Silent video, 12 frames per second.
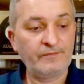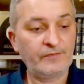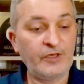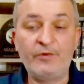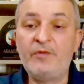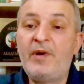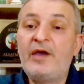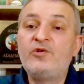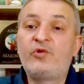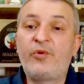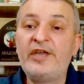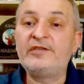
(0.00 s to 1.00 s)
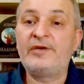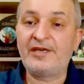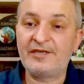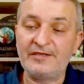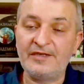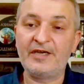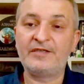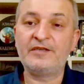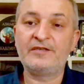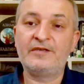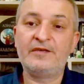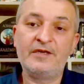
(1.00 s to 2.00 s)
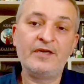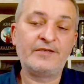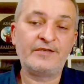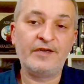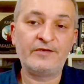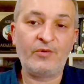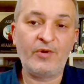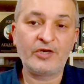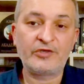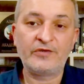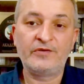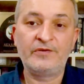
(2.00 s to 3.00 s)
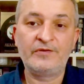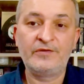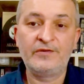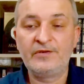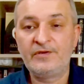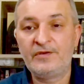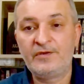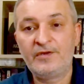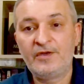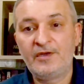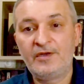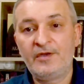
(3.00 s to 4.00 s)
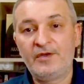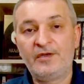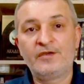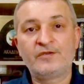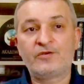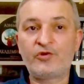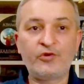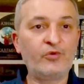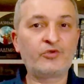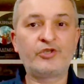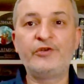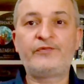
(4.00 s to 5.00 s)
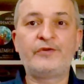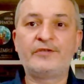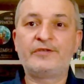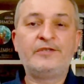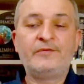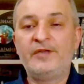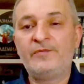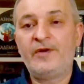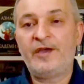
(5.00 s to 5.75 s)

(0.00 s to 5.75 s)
even by Ukraine recognized as a Russia. So huge difference in my